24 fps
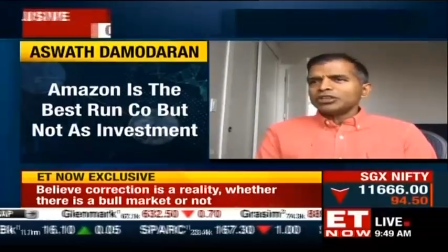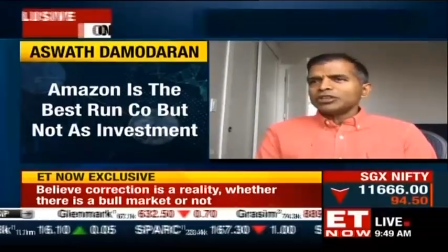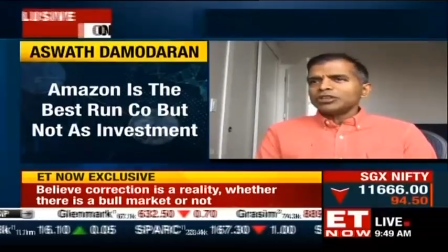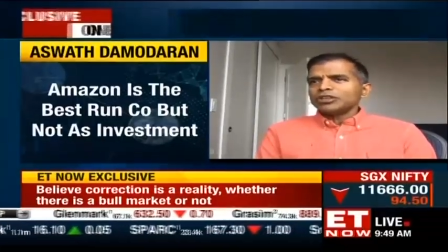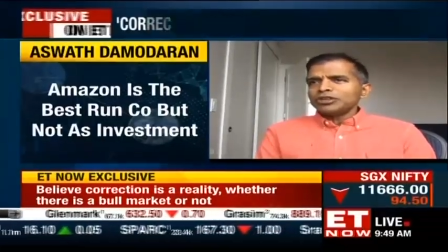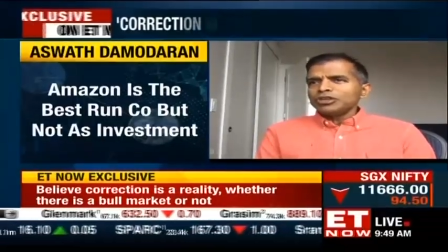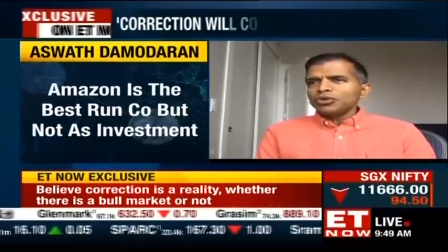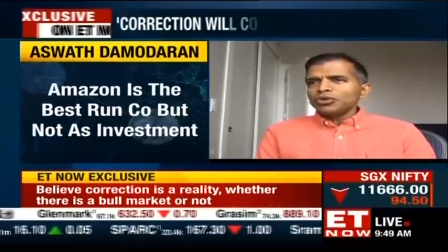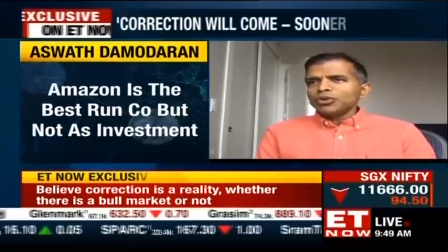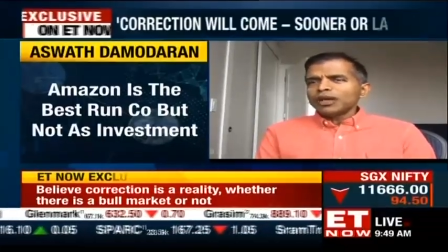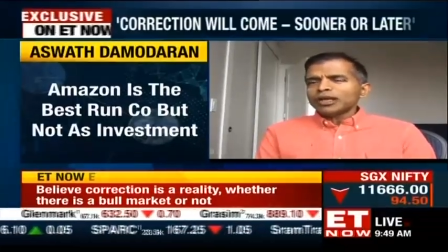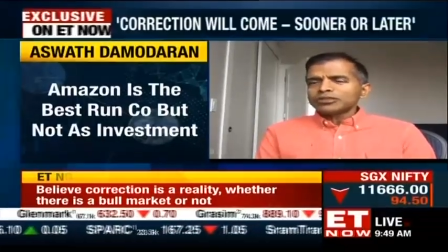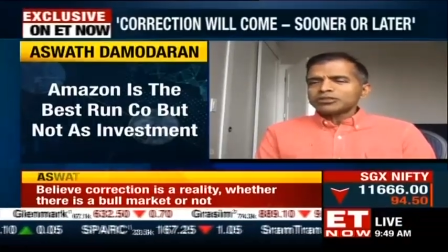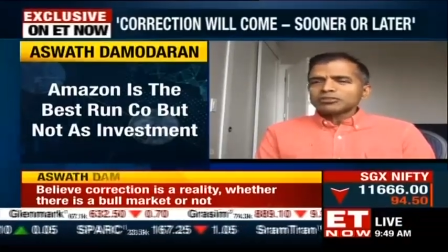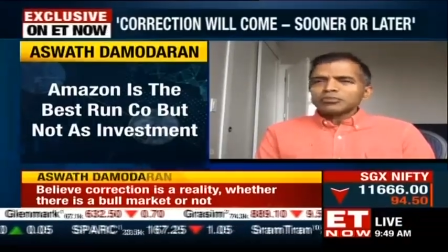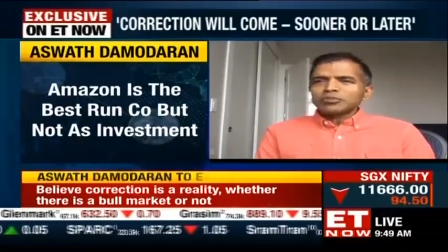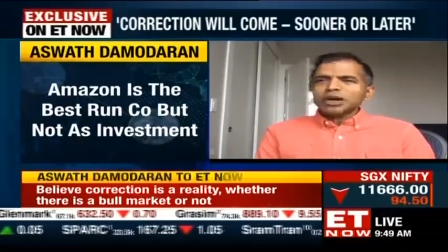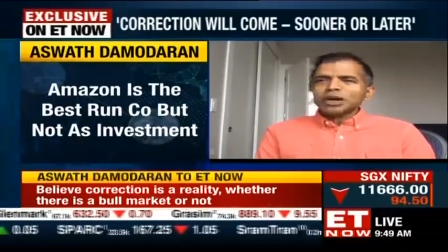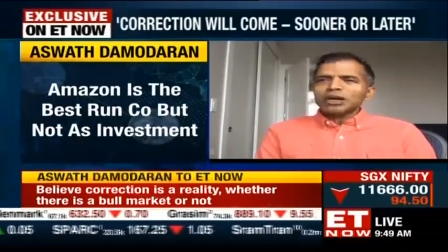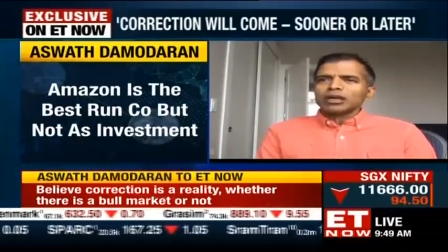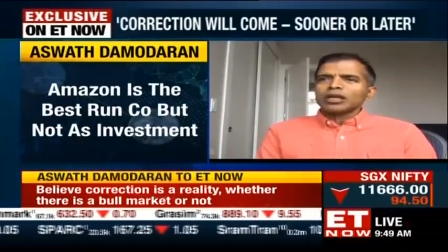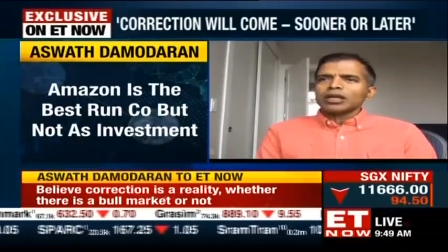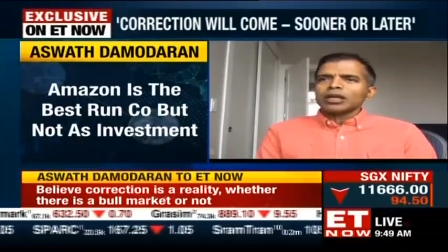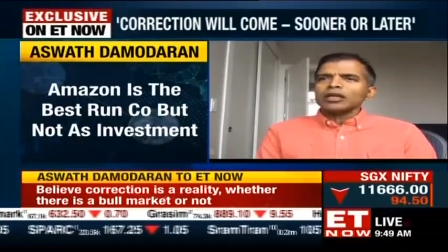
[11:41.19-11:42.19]
the US
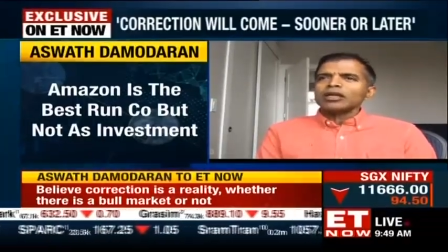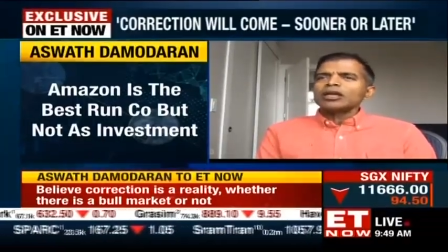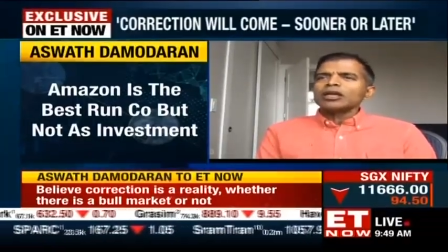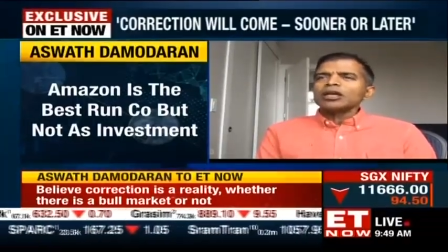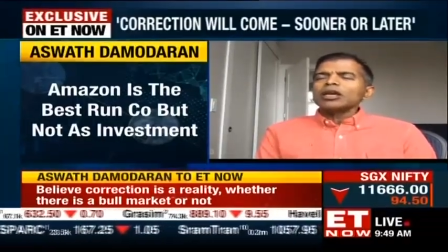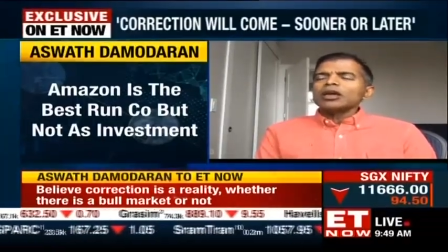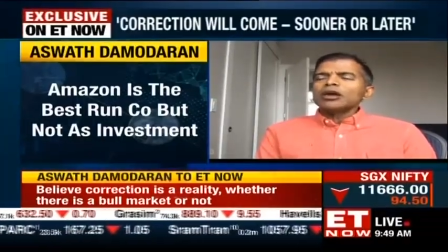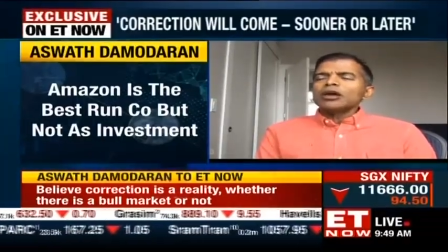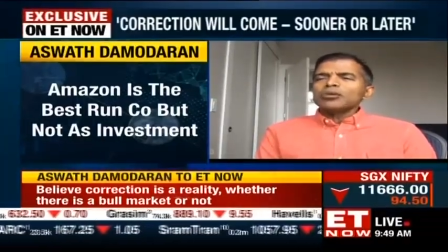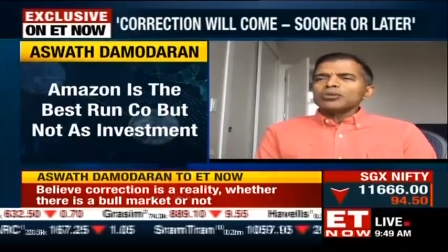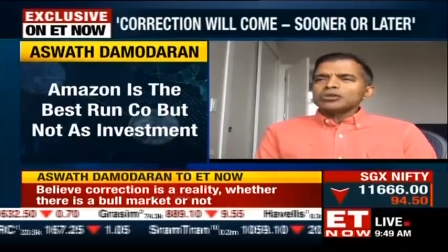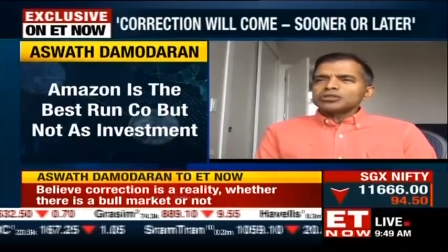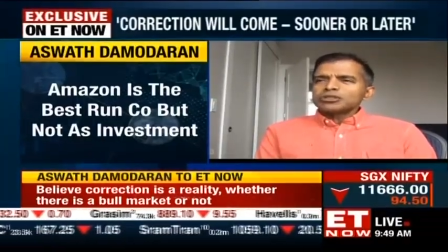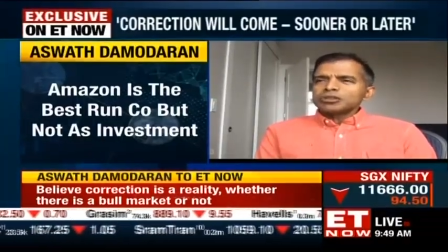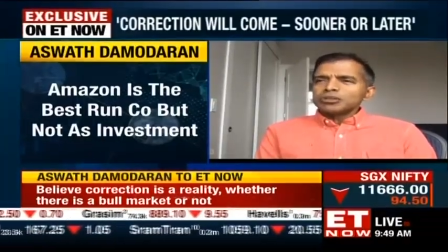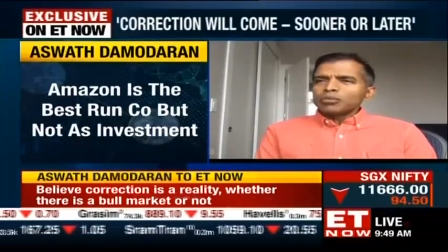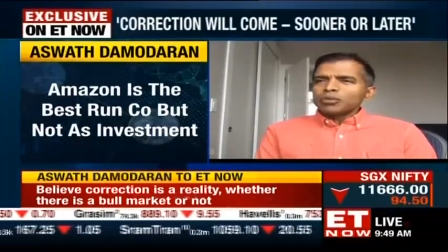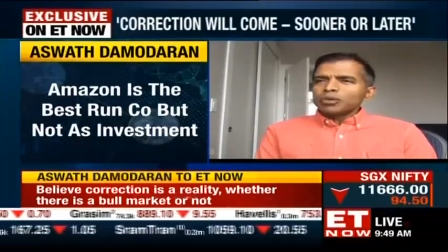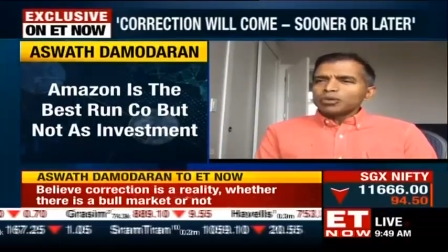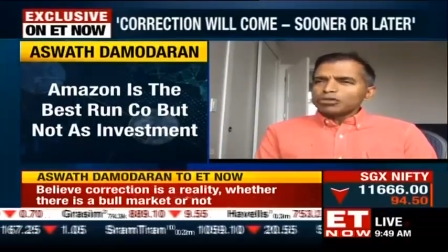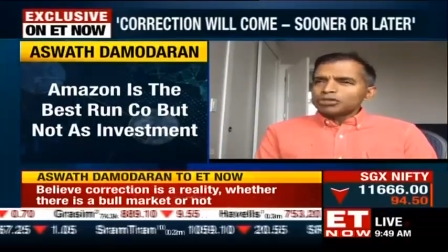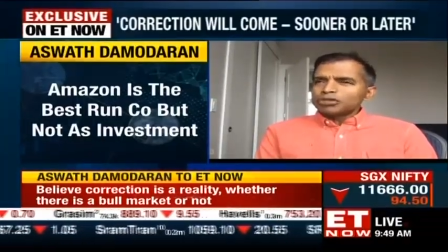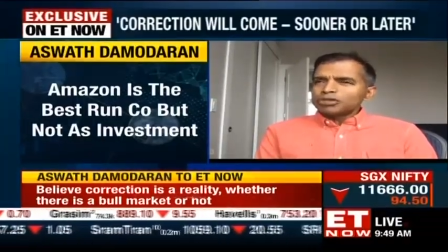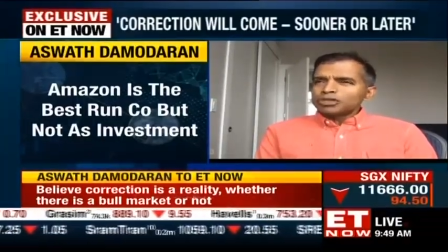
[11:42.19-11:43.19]
market was the
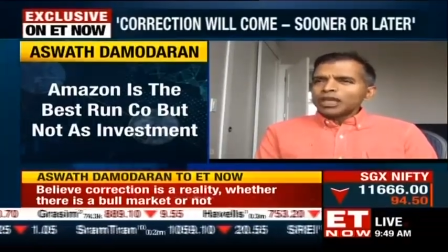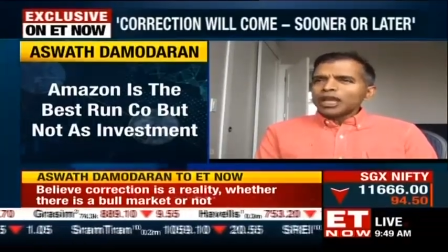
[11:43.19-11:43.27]
most